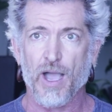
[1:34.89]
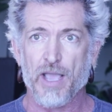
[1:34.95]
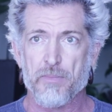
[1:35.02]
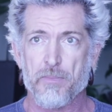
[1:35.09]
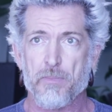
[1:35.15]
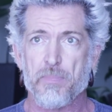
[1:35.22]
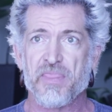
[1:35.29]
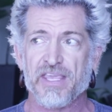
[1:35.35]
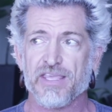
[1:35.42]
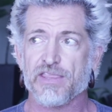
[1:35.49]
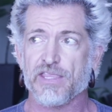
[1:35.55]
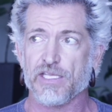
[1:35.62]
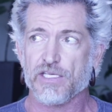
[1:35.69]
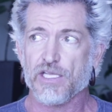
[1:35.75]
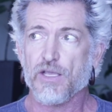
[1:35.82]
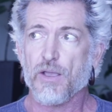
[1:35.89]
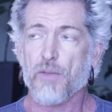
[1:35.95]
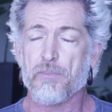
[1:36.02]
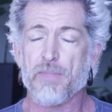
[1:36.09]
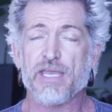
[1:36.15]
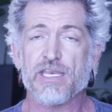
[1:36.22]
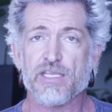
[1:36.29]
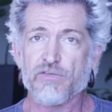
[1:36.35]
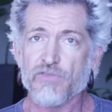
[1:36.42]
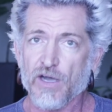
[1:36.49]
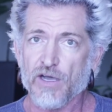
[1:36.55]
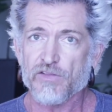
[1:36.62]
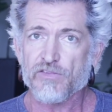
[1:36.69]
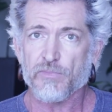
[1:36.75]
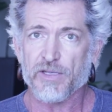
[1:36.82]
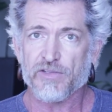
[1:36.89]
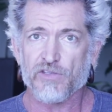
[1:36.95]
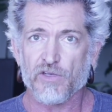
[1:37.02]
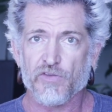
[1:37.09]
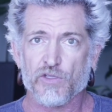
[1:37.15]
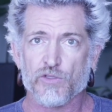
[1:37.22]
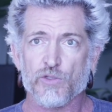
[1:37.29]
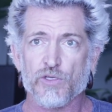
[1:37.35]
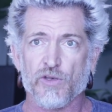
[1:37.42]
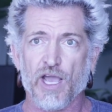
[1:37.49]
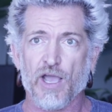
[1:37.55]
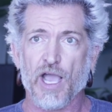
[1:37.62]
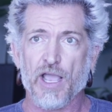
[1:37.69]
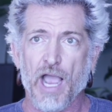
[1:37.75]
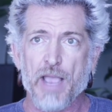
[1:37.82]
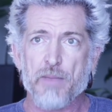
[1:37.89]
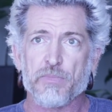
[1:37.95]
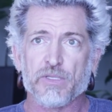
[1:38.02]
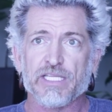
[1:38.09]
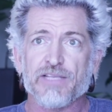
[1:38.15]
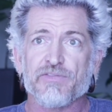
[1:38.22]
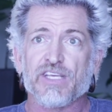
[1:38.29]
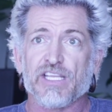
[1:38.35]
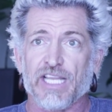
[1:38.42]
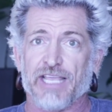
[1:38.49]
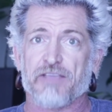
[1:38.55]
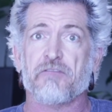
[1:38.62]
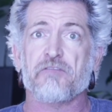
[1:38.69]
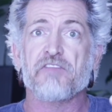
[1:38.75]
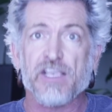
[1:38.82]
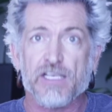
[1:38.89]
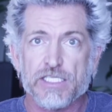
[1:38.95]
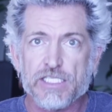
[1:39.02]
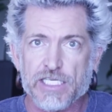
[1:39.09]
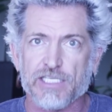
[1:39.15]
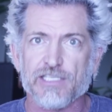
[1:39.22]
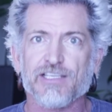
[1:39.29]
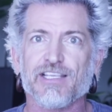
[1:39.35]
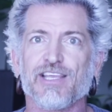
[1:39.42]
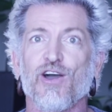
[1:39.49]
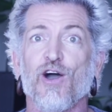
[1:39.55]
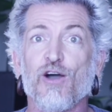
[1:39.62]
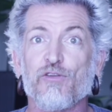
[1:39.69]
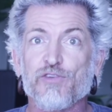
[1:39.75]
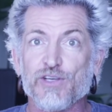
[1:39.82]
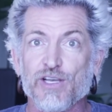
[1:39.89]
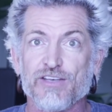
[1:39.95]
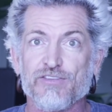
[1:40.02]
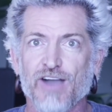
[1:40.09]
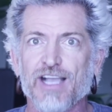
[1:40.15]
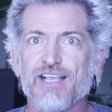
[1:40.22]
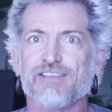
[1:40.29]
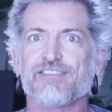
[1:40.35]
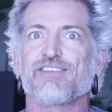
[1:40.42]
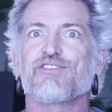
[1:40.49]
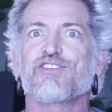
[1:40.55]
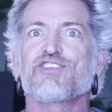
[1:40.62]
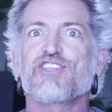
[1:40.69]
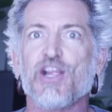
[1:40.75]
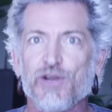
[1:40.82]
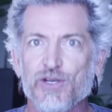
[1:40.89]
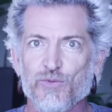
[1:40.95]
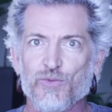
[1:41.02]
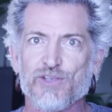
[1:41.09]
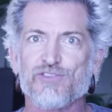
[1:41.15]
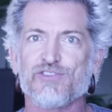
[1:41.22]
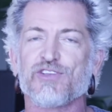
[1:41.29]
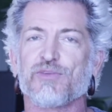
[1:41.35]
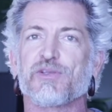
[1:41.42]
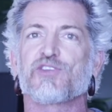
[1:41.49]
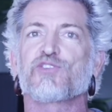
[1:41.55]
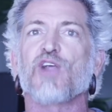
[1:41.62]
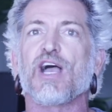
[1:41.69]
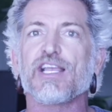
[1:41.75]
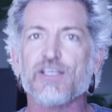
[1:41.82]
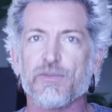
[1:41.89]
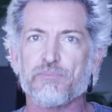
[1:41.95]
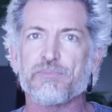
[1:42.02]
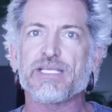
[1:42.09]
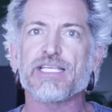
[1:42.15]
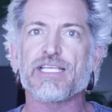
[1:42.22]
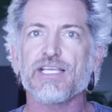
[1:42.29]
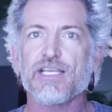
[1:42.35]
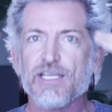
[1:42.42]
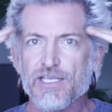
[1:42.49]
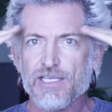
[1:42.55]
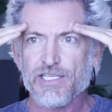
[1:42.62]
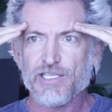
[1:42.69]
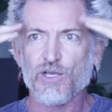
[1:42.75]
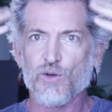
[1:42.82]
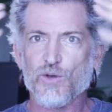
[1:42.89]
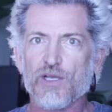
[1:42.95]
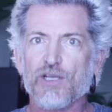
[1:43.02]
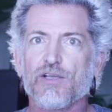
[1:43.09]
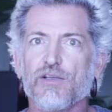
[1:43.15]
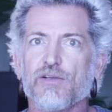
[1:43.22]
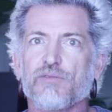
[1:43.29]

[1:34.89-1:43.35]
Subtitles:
I think that many of us, myself included, I believe that like fixing and offering advice and sharing wisdom and trying to be, you know,